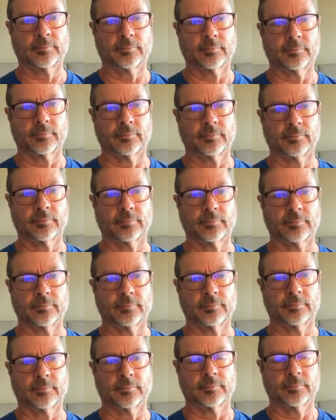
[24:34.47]

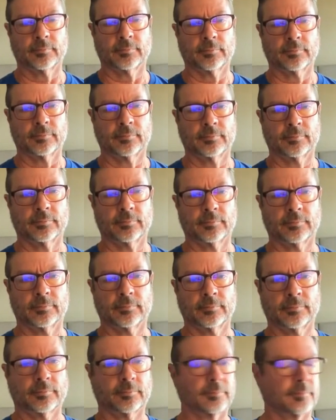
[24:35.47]

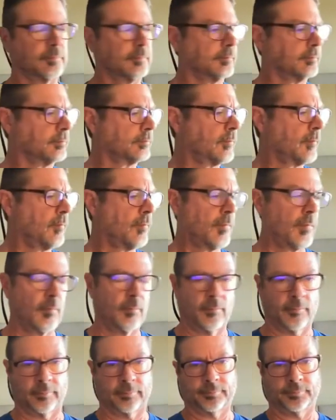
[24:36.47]

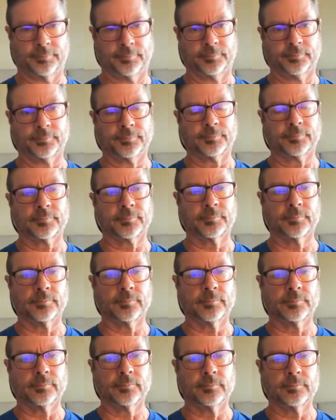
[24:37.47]

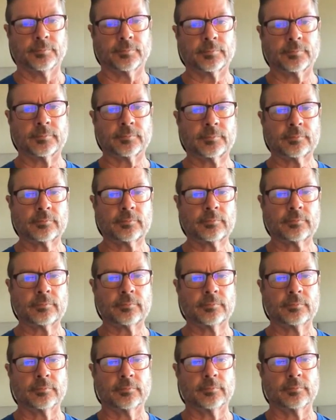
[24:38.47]

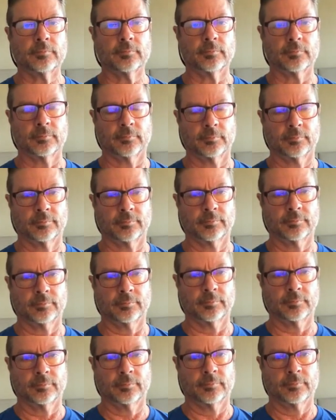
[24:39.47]

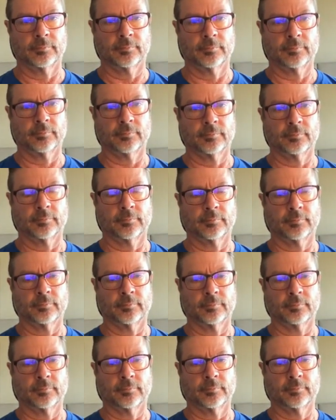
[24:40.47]

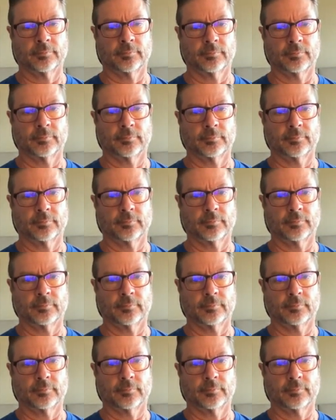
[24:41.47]
[no speech]